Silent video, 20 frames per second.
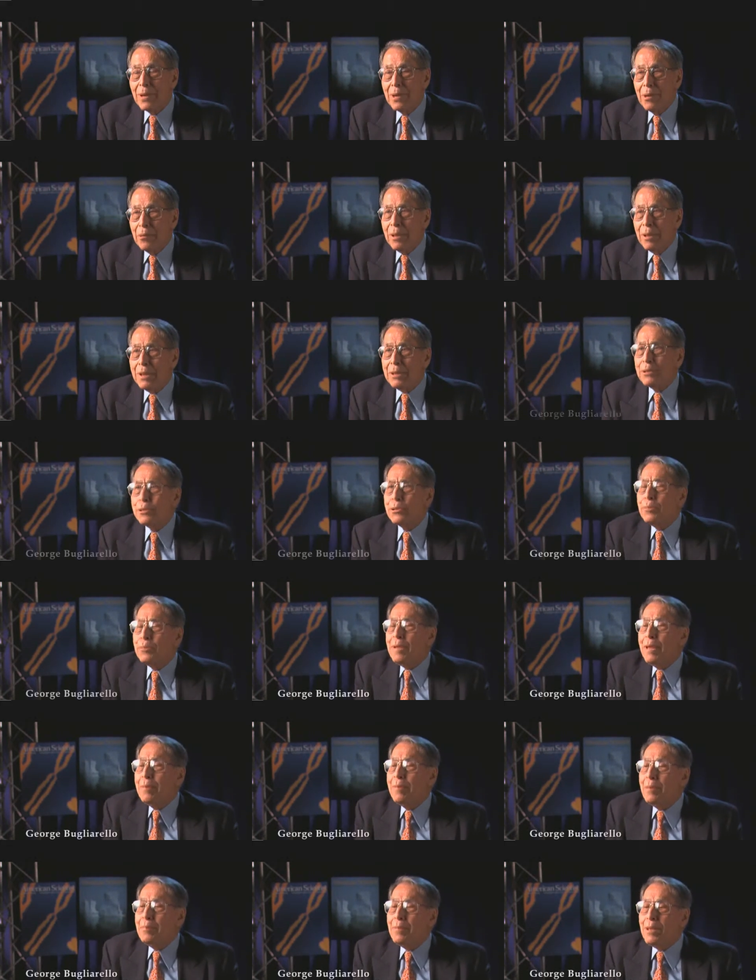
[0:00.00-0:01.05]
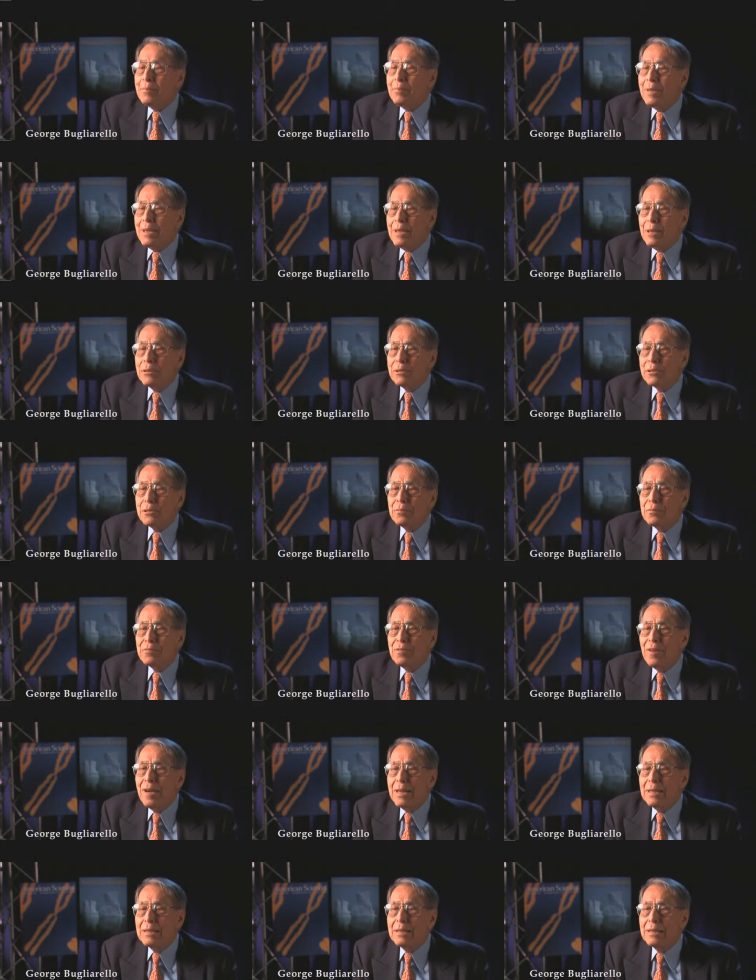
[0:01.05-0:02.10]
Well, you should be a member because you
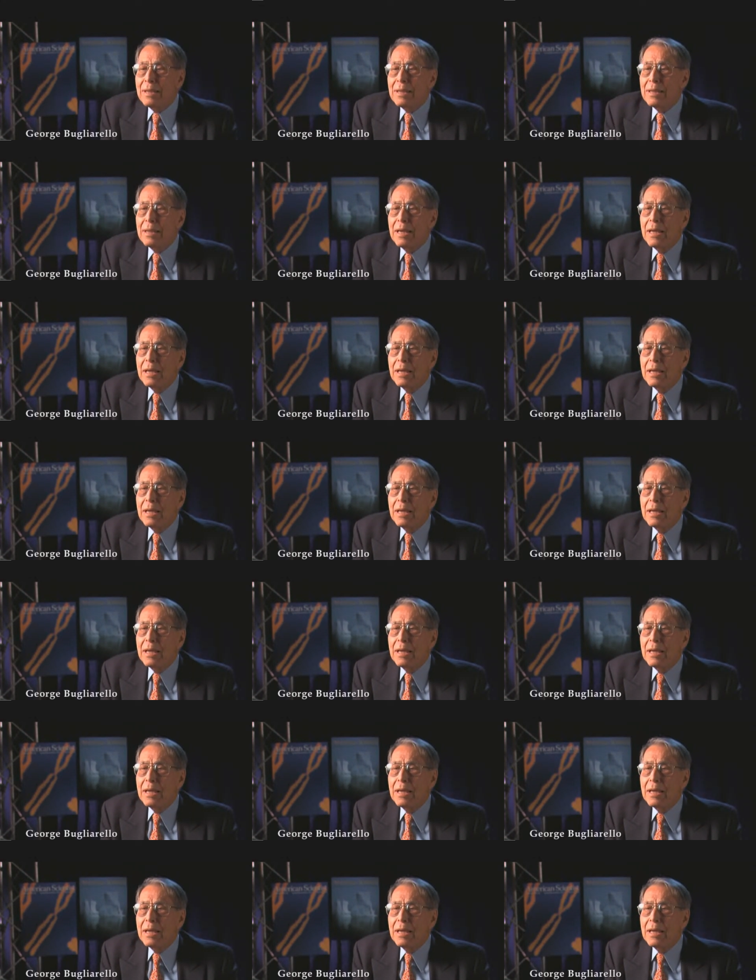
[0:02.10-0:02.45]
find a